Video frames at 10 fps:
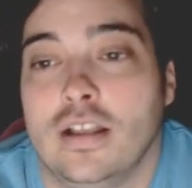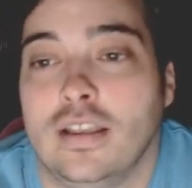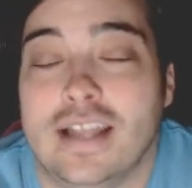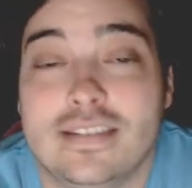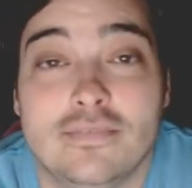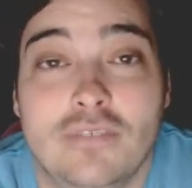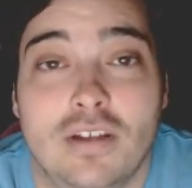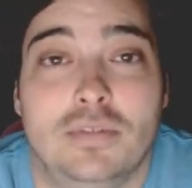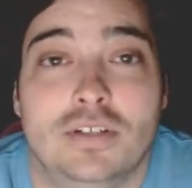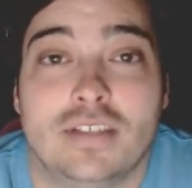Lots of
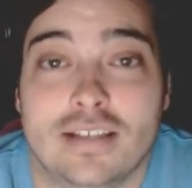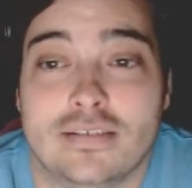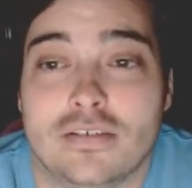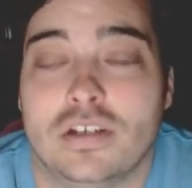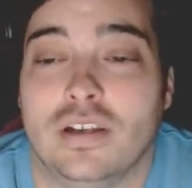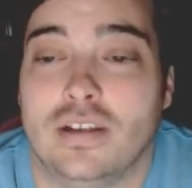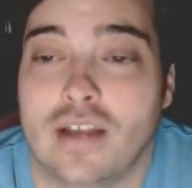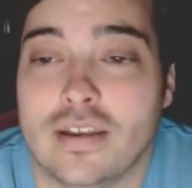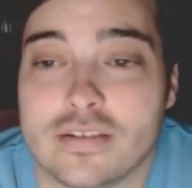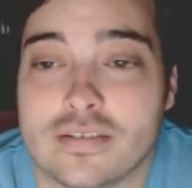numbers, lots of shit. I
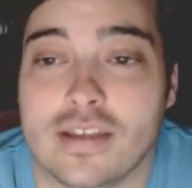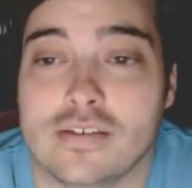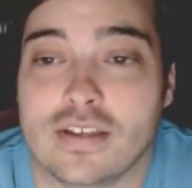understand